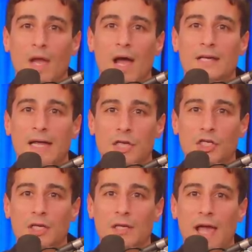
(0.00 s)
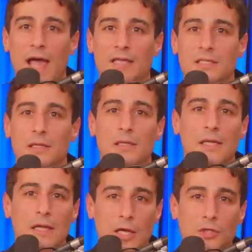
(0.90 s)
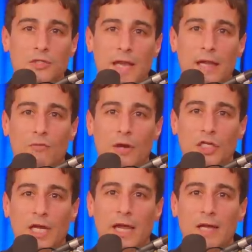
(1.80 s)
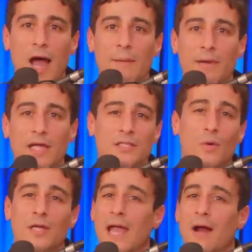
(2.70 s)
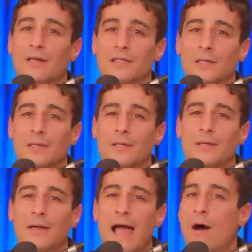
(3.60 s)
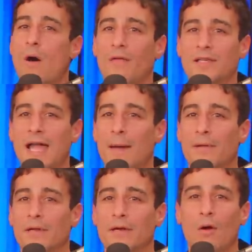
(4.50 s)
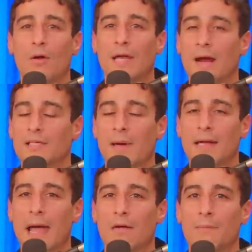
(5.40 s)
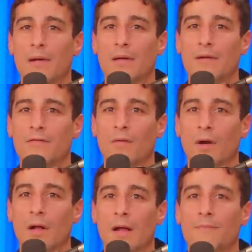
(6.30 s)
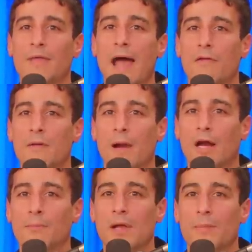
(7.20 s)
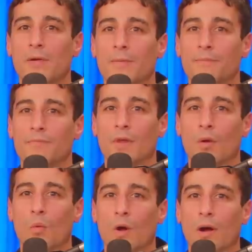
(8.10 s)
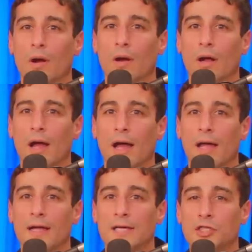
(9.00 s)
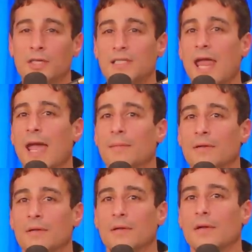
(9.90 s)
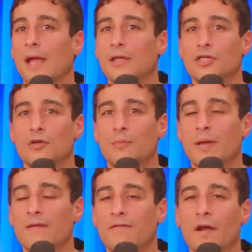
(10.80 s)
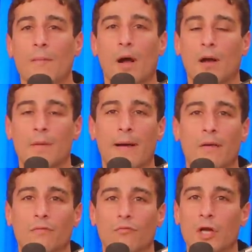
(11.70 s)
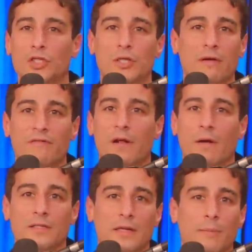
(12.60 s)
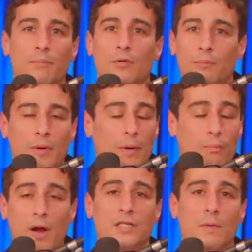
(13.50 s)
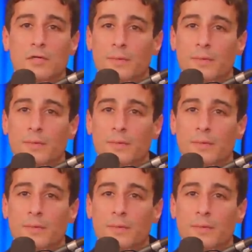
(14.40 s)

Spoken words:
attention as the initial scandal Russiagate got, because no one cares how all this happened and no one cares about accountability for how the American people were essentially scammed into being fear-mongered about Russian interference in a president who was